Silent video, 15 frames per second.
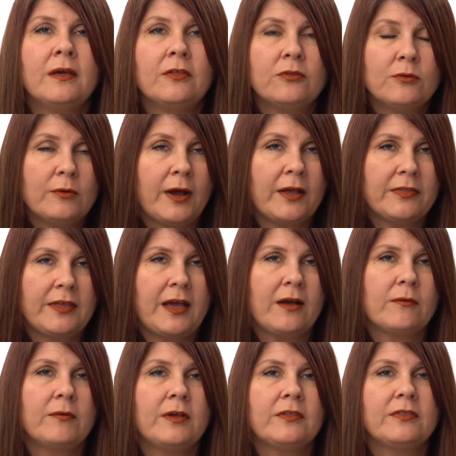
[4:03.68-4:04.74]
throughout
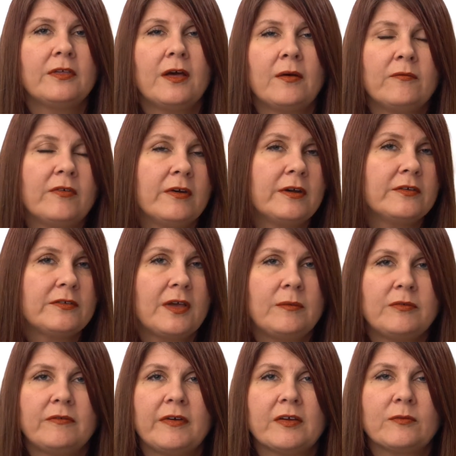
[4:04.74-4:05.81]
that with various
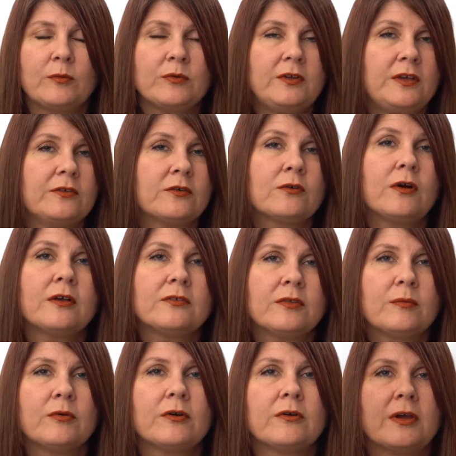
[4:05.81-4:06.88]
types of expertise across
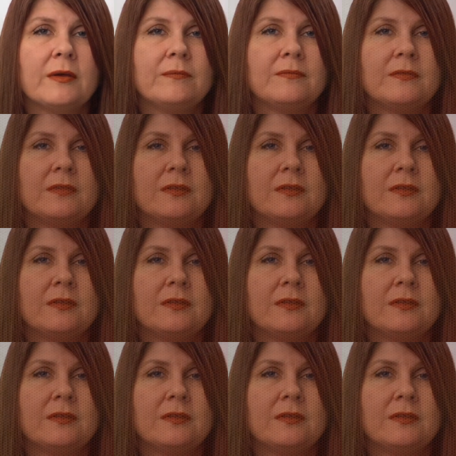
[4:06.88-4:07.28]
the program.